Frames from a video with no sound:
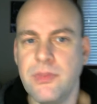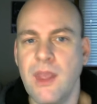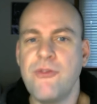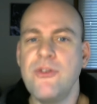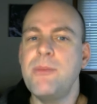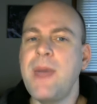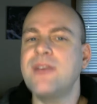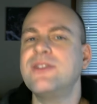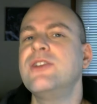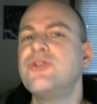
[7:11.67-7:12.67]
For the past
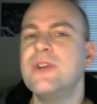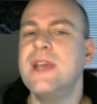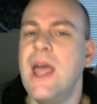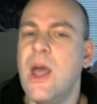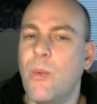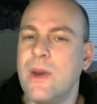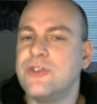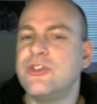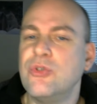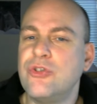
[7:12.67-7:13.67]
century, when a
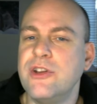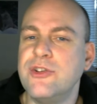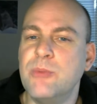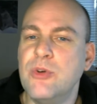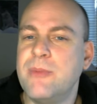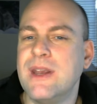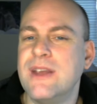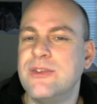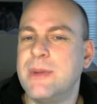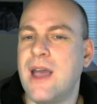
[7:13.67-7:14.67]
socialist movement
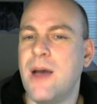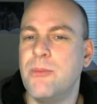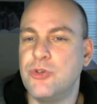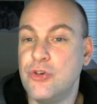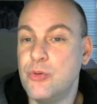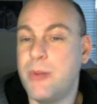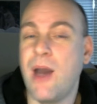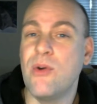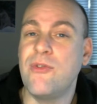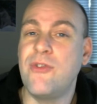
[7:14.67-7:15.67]
has become too
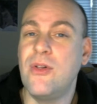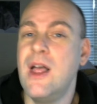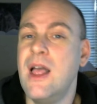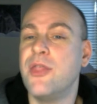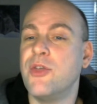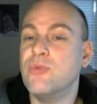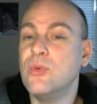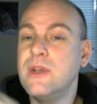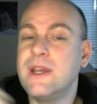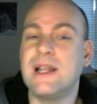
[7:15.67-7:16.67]
powerful, the
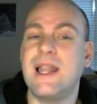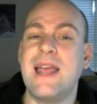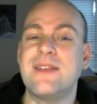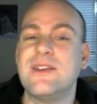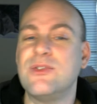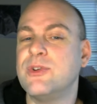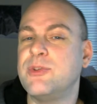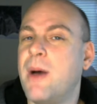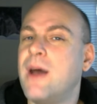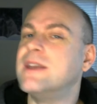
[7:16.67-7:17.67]
ruling class has
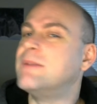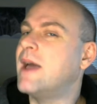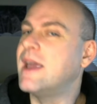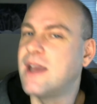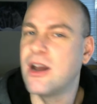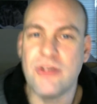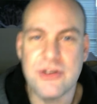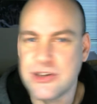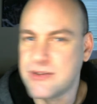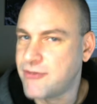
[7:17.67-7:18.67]
responded by
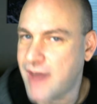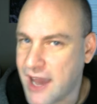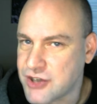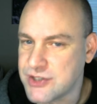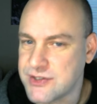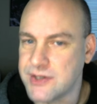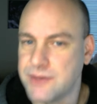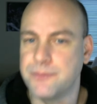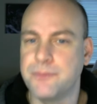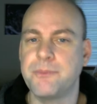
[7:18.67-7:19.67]
encouraging
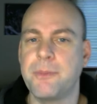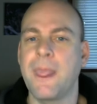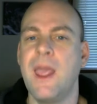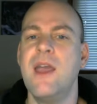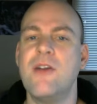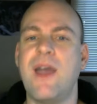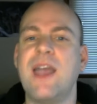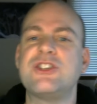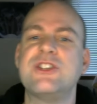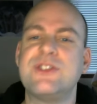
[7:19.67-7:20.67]
fascism.
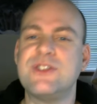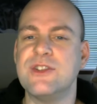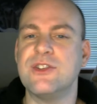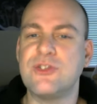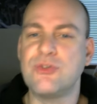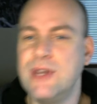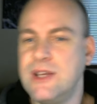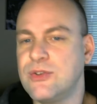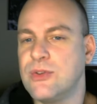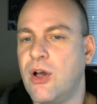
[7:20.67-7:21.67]
Fascists in the
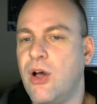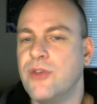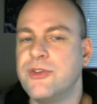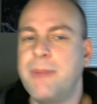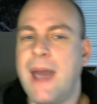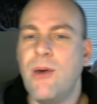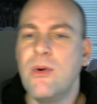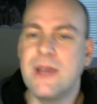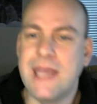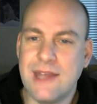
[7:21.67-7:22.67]
streets or the halls of power
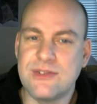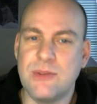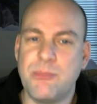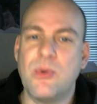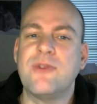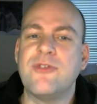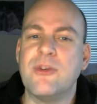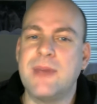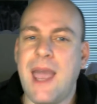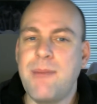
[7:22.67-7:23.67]
get support from
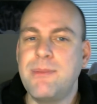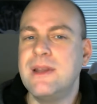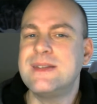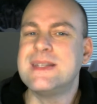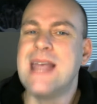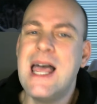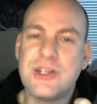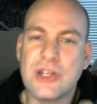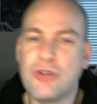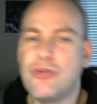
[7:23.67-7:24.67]
capitalists
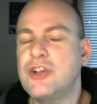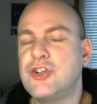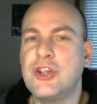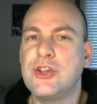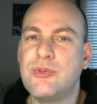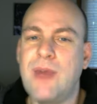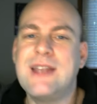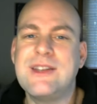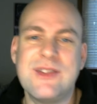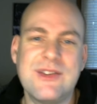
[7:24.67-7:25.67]
to crush the threat
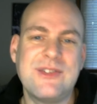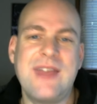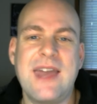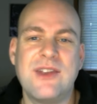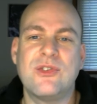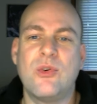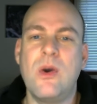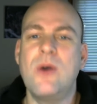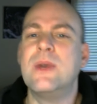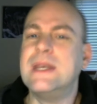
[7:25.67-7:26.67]
to the status
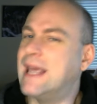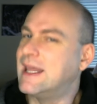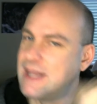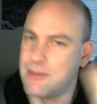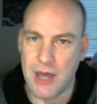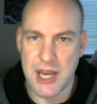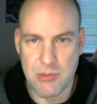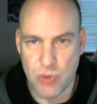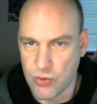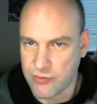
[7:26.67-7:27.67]
quo and get the money
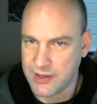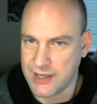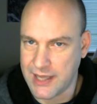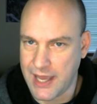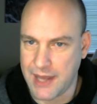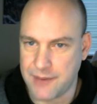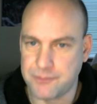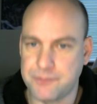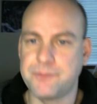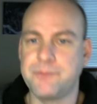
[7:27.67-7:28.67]
moving again.
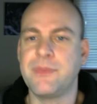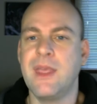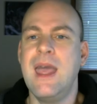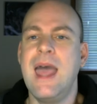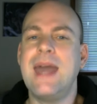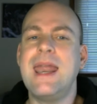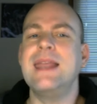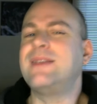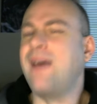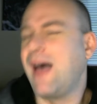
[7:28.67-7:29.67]
At any
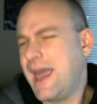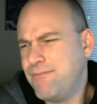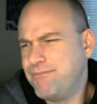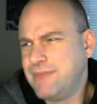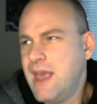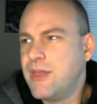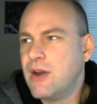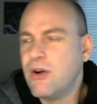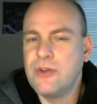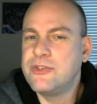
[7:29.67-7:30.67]
time, there
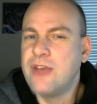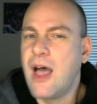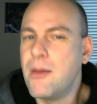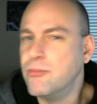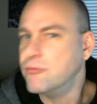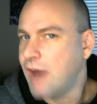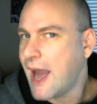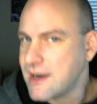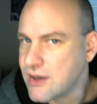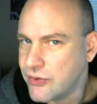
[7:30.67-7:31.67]
are some
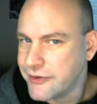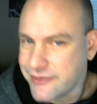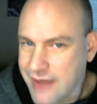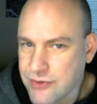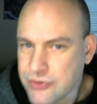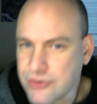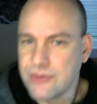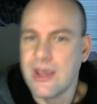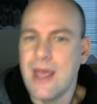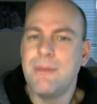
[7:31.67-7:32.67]
radical dissenters,
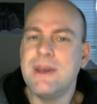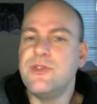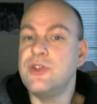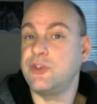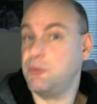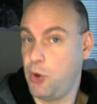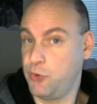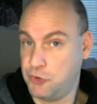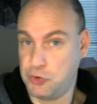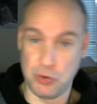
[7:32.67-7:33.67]
but in the
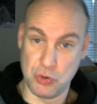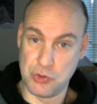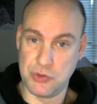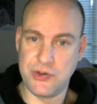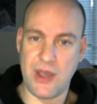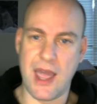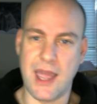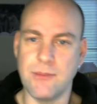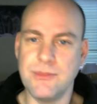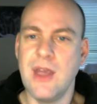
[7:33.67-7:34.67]
supposed good
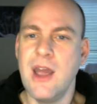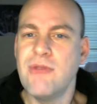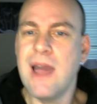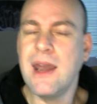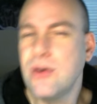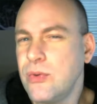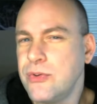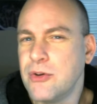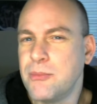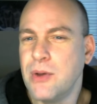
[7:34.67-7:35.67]
times, radicals
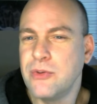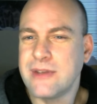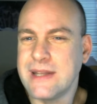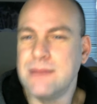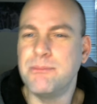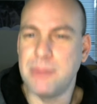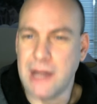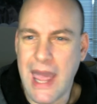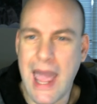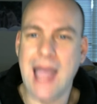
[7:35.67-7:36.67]
are mostly
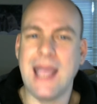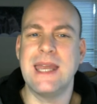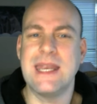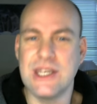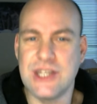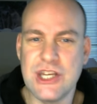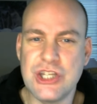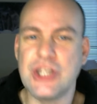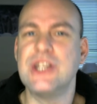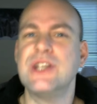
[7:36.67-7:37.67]
black and
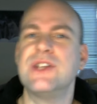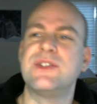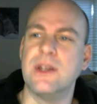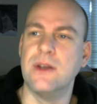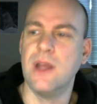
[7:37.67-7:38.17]
indigenous and